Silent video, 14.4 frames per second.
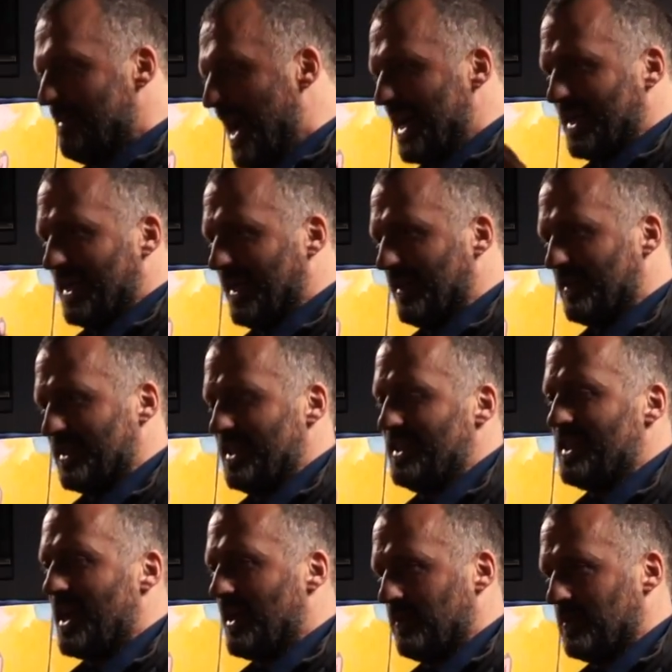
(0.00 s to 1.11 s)
adding little
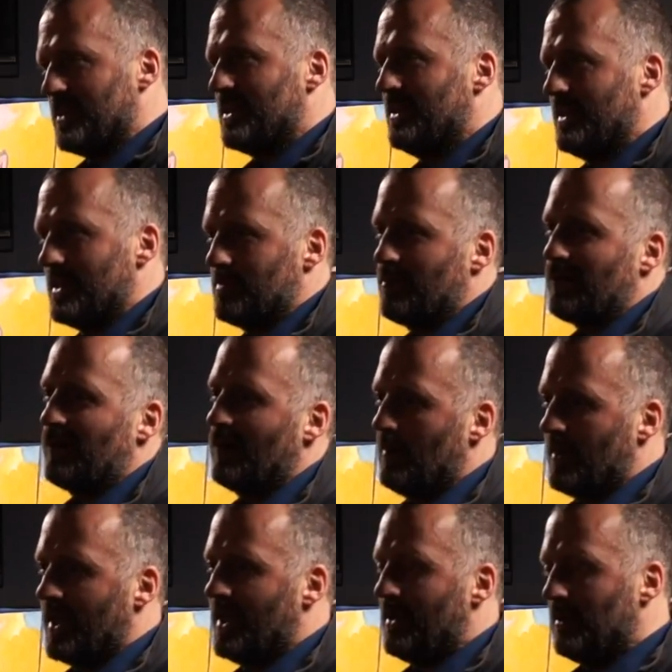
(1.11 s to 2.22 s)
details, and it's
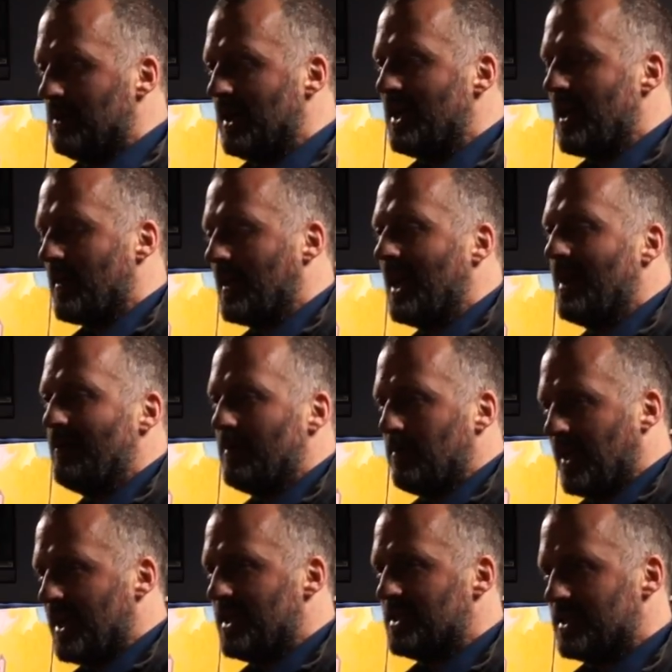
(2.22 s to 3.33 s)
probably another layer in
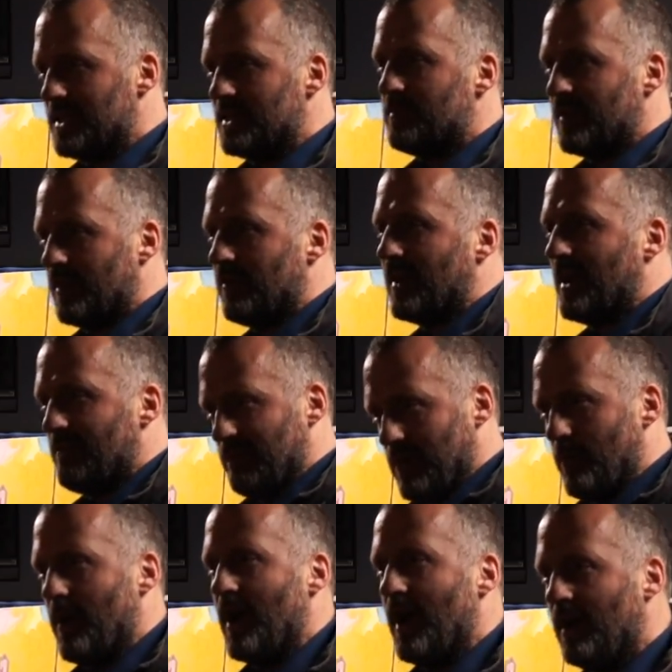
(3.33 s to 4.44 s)
places, but not
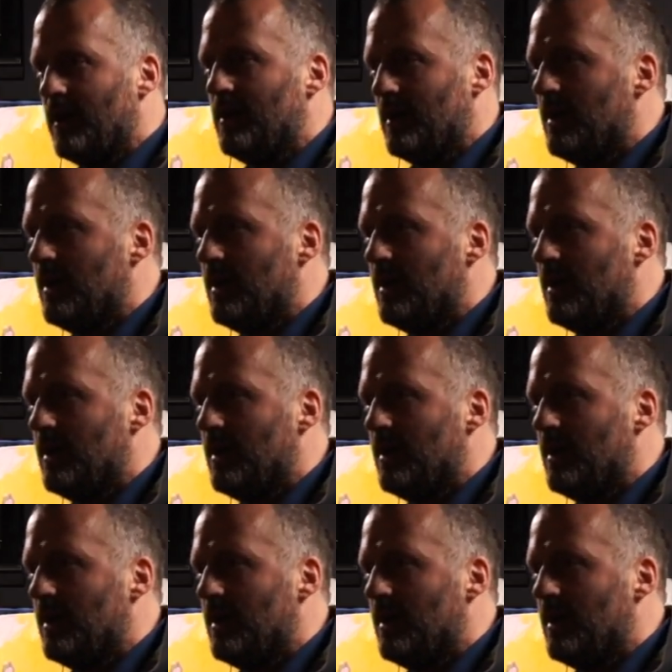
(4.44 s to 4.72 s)
everywhere.